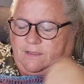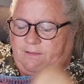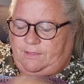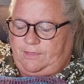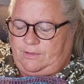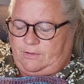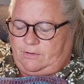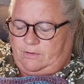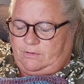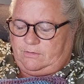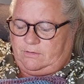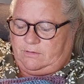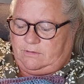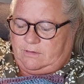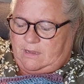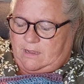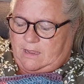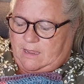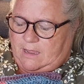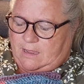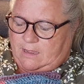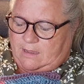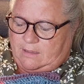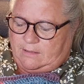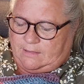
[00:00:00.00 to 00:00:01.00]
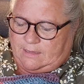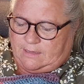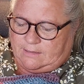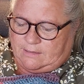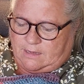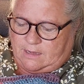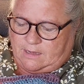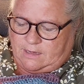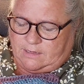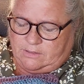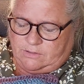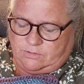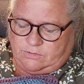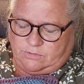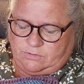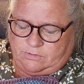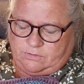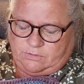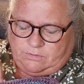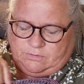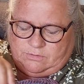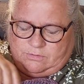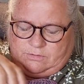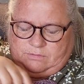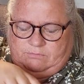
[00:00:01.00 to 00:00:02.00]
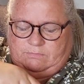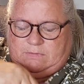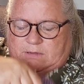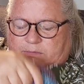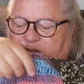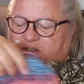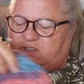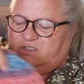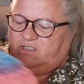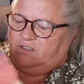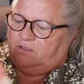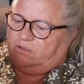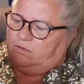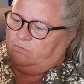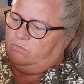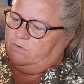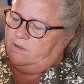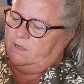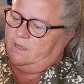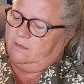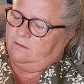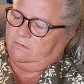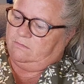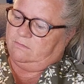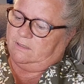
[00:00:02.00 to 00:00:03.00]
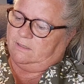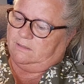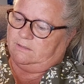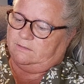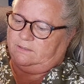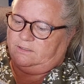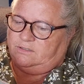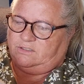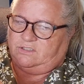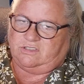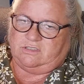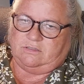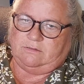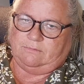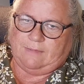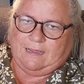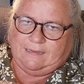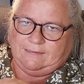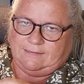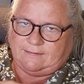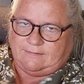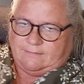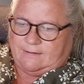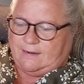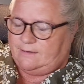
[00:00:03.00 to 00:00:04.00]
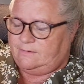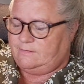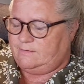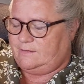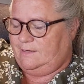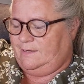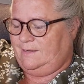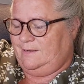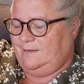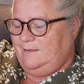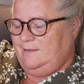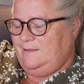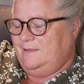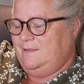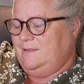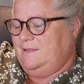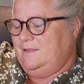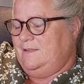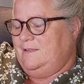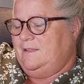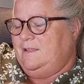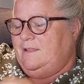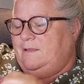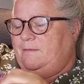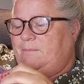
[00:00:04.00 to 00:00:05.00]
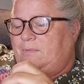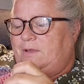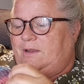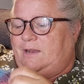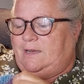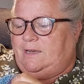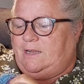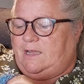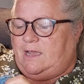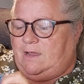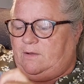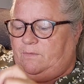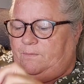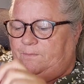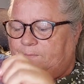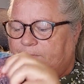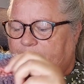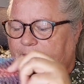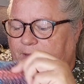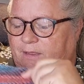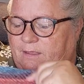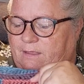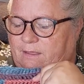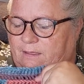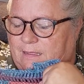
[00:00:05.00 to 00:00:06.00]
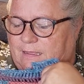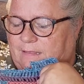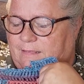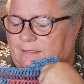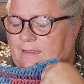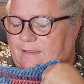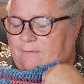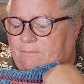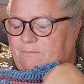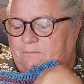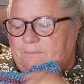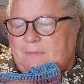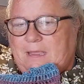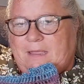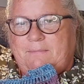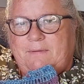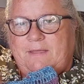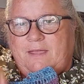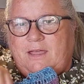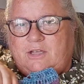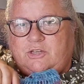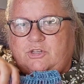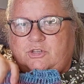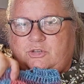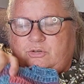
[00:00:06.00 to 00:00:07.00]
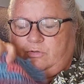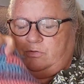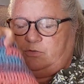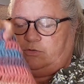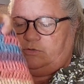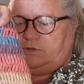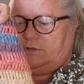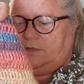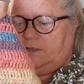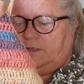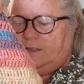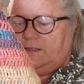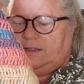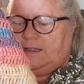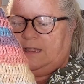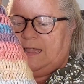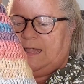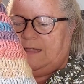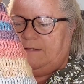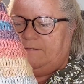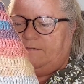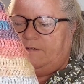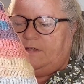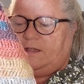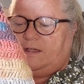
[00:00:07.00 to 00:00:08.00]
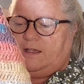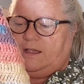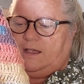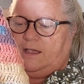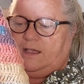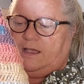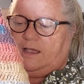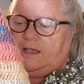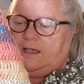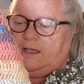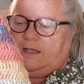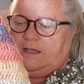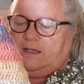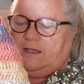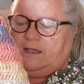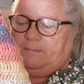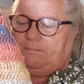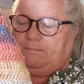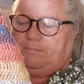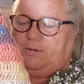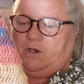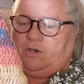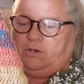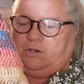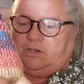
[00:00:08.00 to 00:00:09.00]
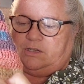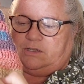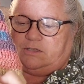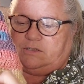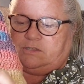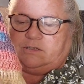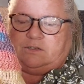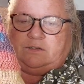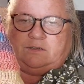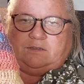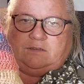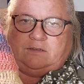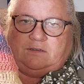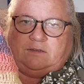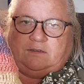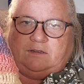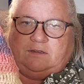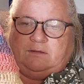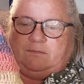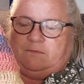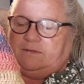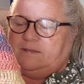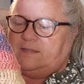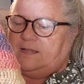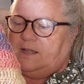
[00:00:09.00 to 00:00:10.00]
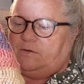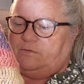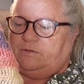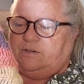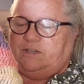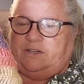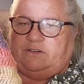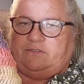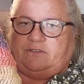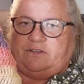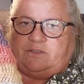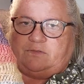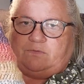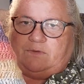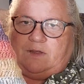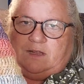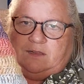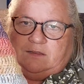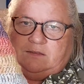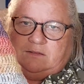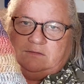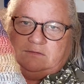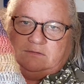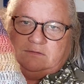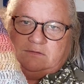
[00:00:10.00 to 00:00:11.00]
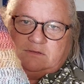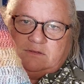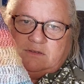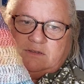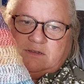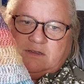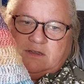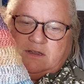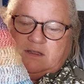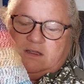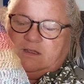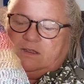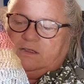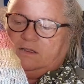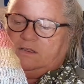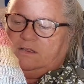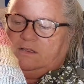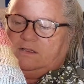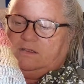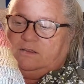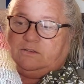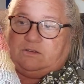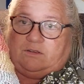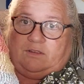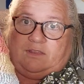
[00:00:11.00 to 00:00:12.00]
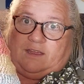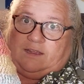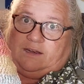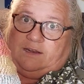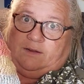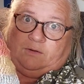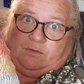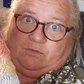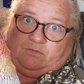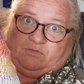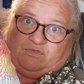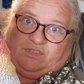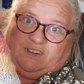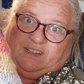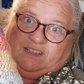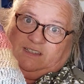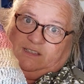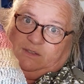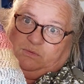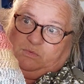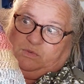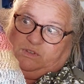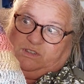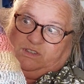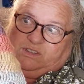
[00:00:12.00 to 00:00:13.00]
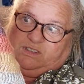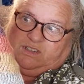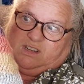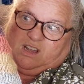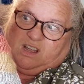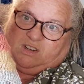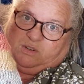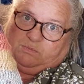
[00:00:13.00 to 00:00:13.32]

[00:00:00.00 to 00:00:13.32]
thought that I should, maybe it's the other way. Well, it doesn't matter actually. But anyhow, and then maybe I should have a pocket down here as well. So then it really will not